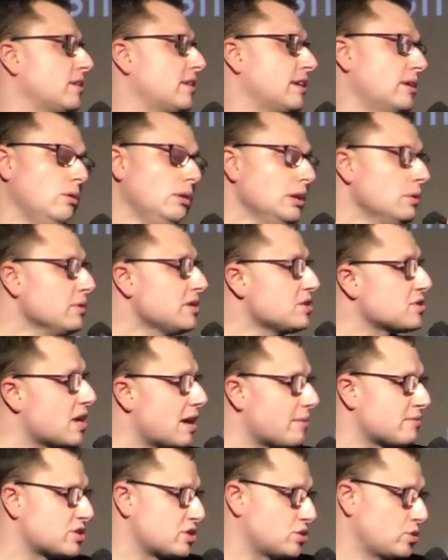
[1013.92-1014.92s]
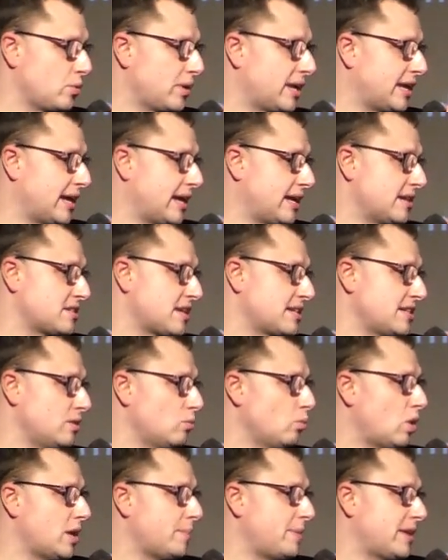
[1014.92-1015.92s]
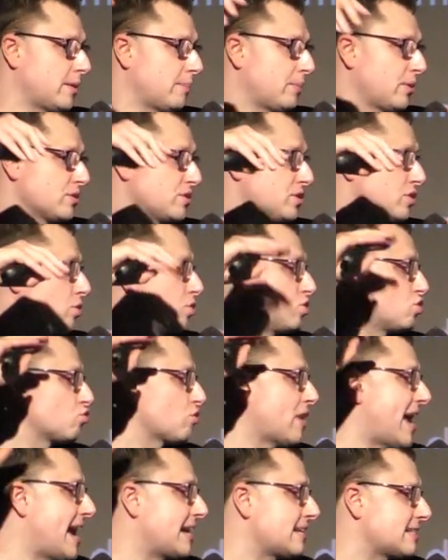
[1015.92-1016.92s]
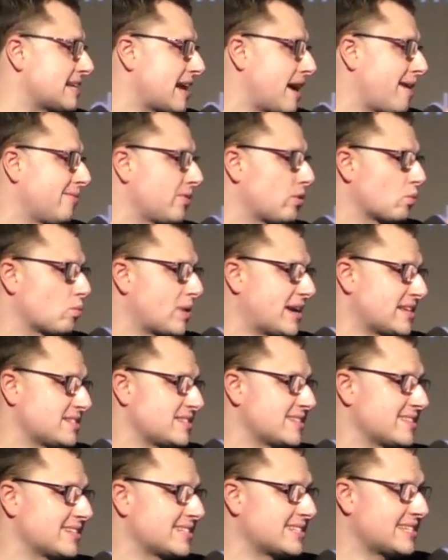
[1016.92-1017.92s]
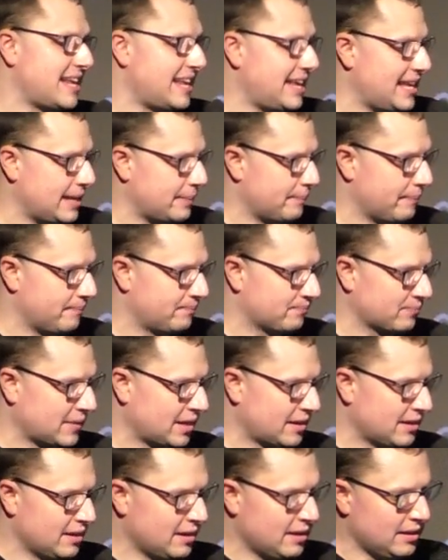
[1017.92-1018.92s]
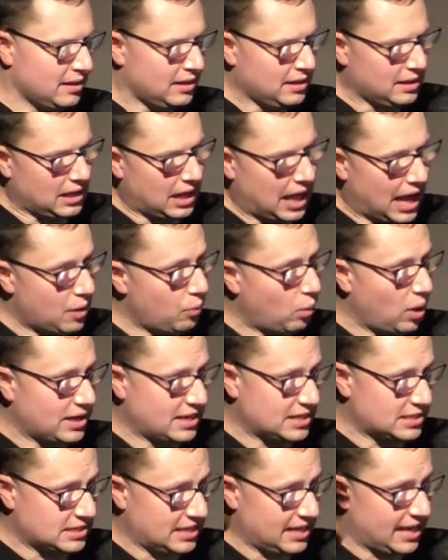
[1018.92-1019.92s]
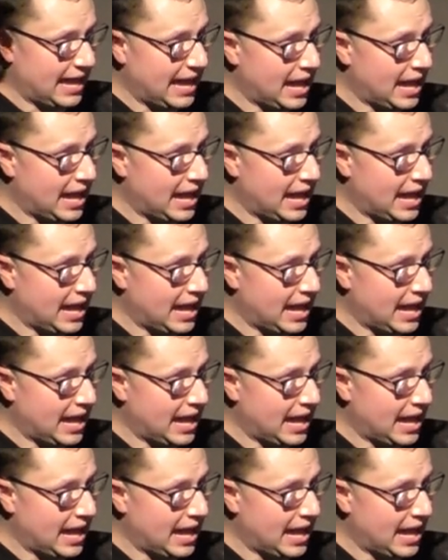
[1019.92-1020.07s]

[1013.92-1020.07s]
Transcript: her that the only reason I was doing it is I didn't want to be the person who dragged down the rest of the team. I wanted to